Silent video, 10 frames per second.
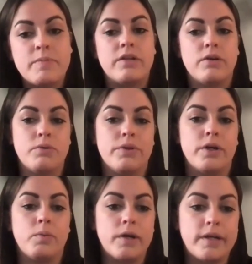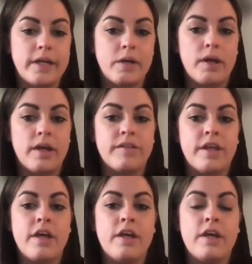they know who they're working with.
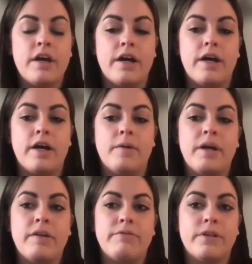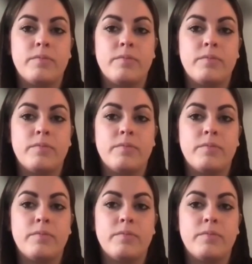And for the